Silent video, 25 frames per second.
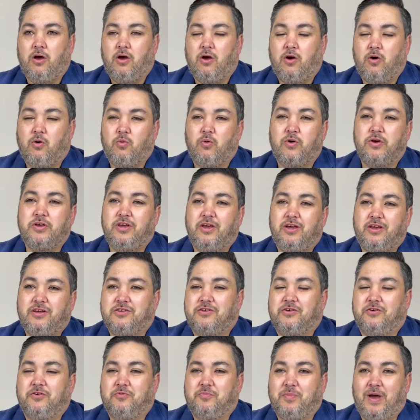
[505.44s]
What you can
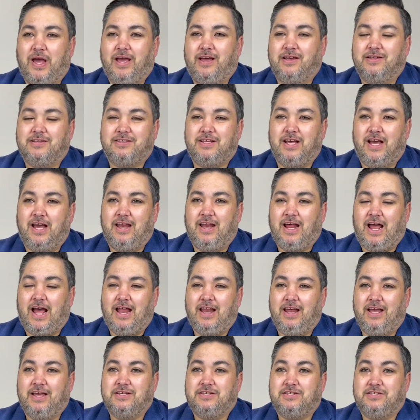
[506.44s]
do to make it stand
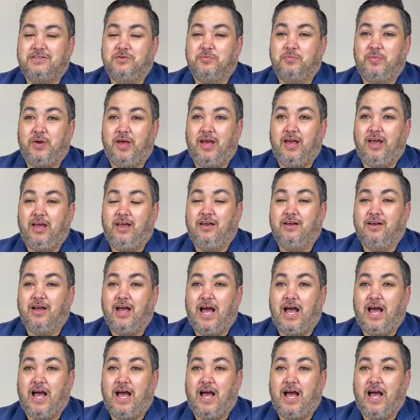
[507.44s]
out is to be,